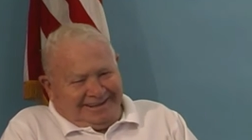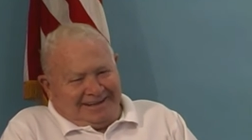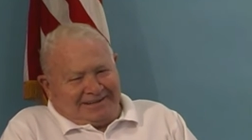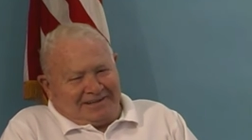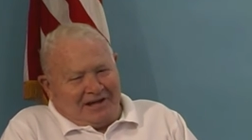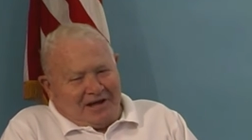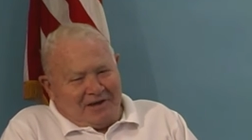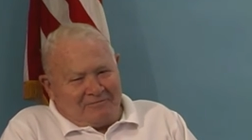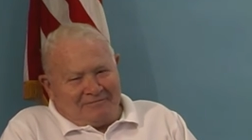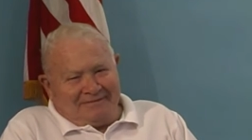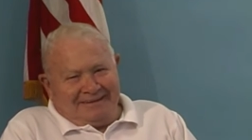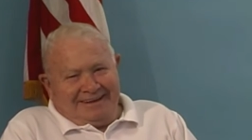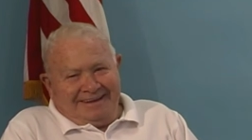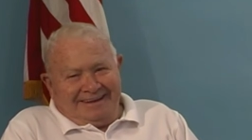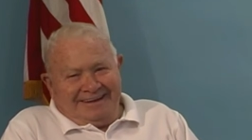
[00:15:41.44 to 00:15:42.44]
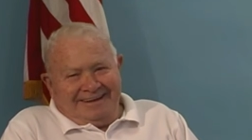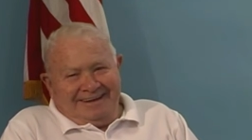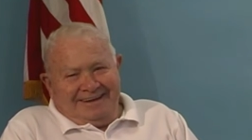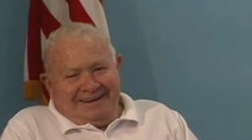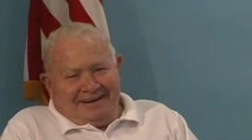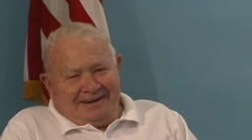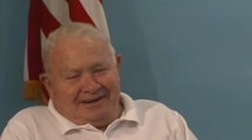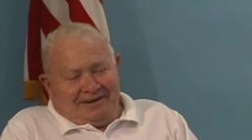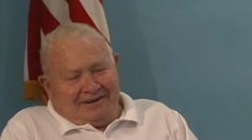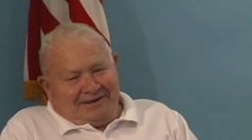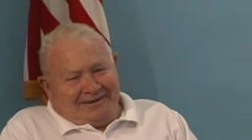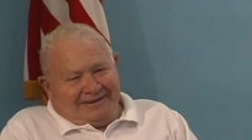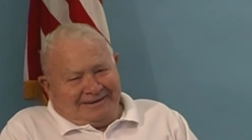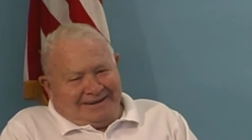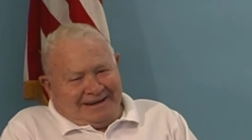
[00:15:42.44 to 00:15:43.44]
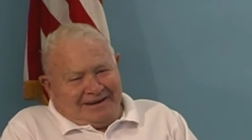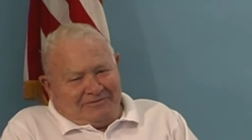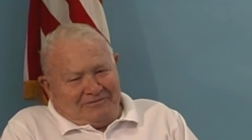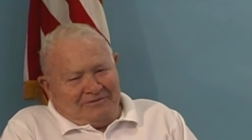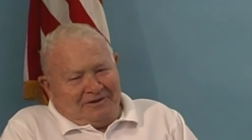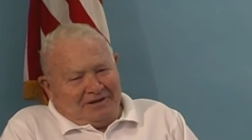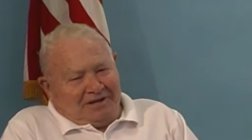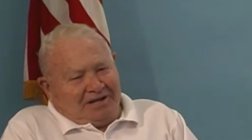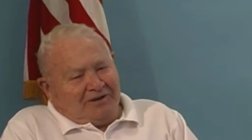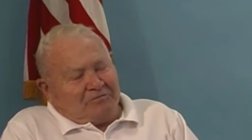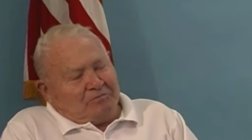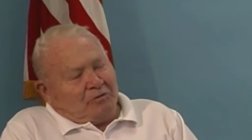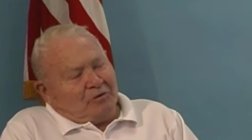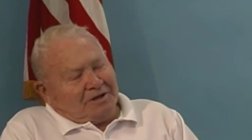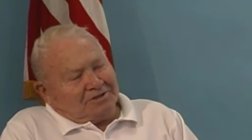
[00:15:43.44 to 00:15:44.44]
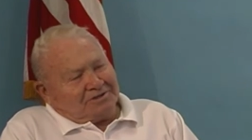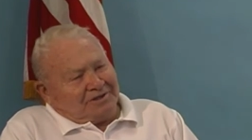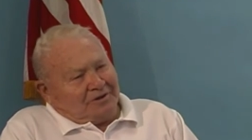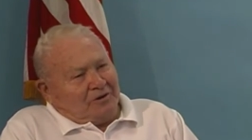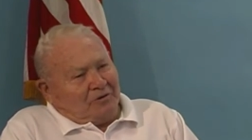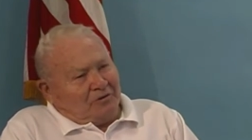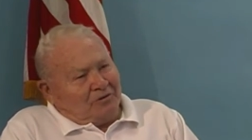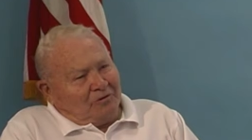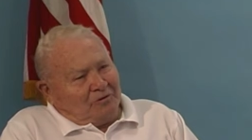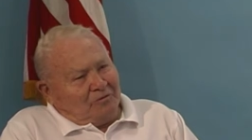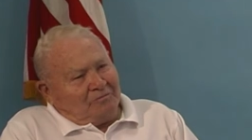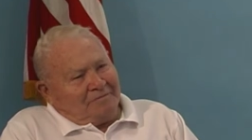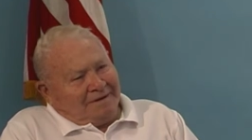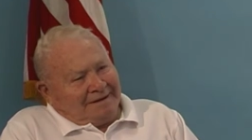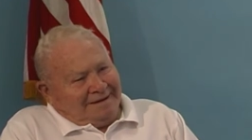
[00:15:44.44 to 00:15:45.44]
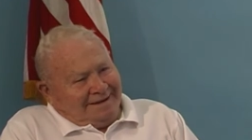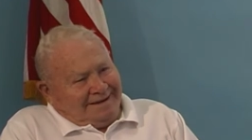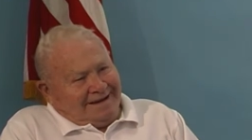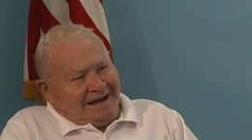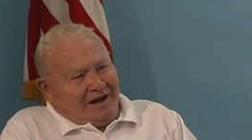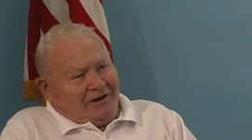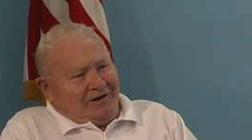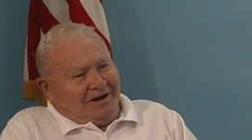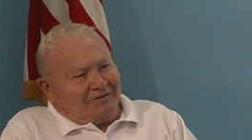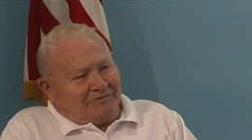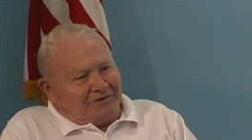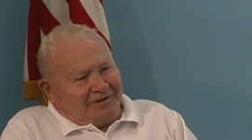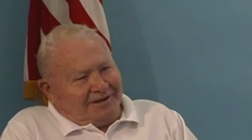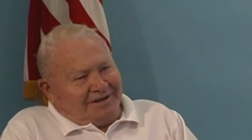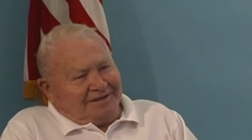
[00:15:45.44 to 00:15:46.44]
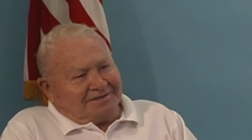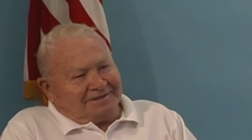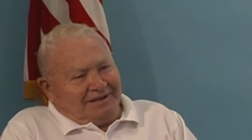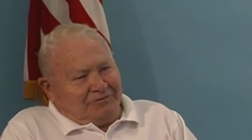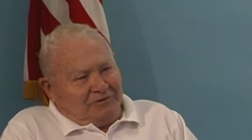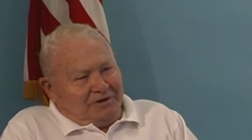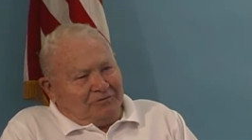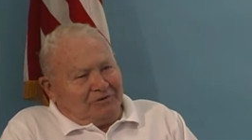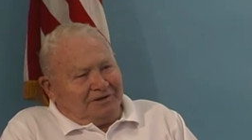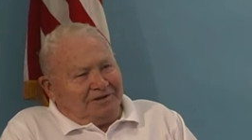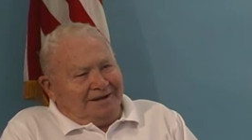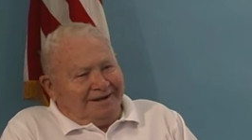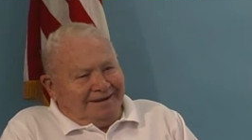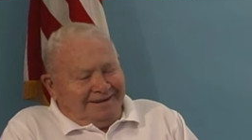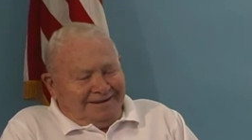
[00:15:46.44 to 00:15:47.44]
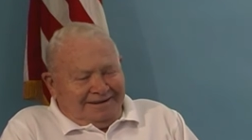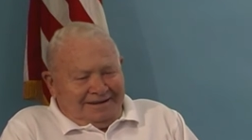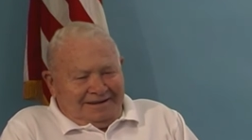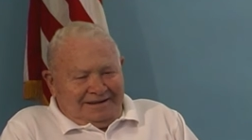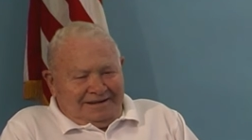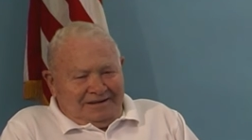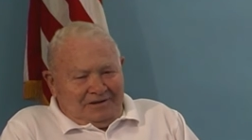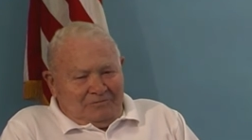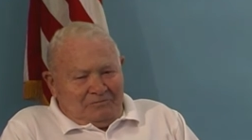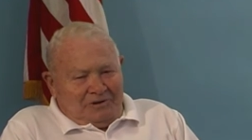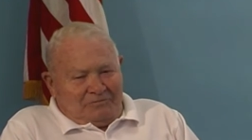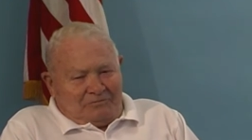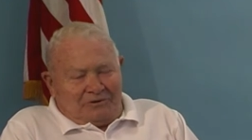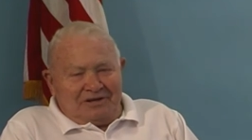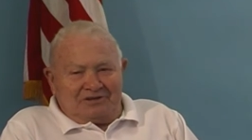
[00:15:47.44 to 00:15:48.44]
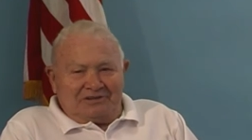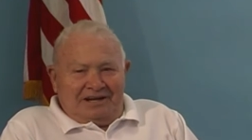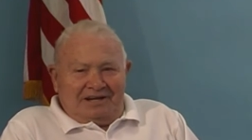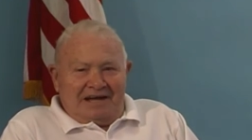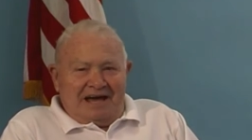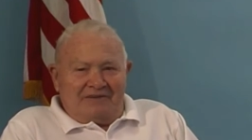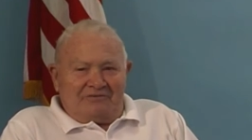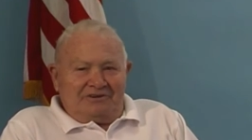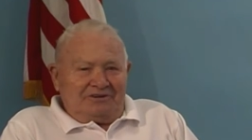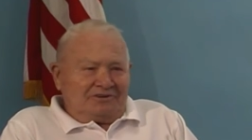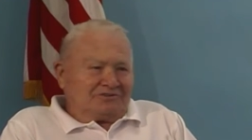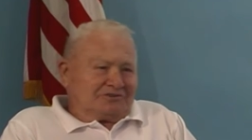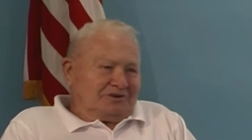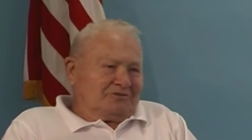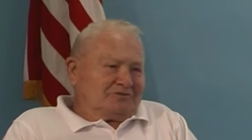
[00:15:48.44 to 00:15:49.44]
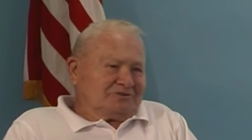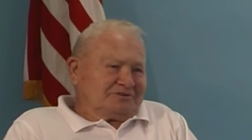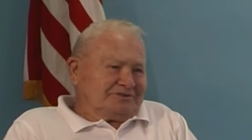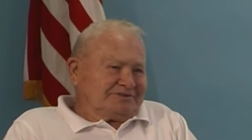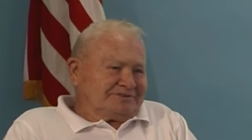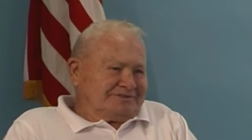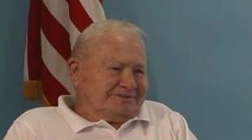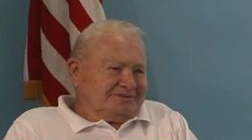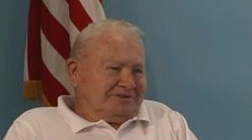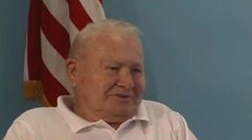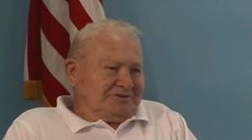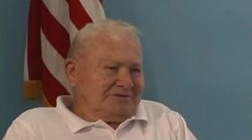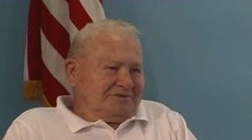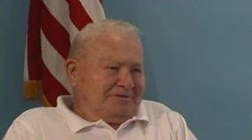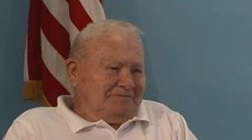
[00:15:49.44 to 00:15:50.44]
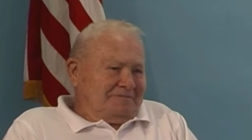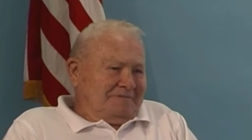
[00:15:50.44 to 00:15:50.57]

at that time, uh, "have enough points to go home. However, he said we would appreciate having your services and your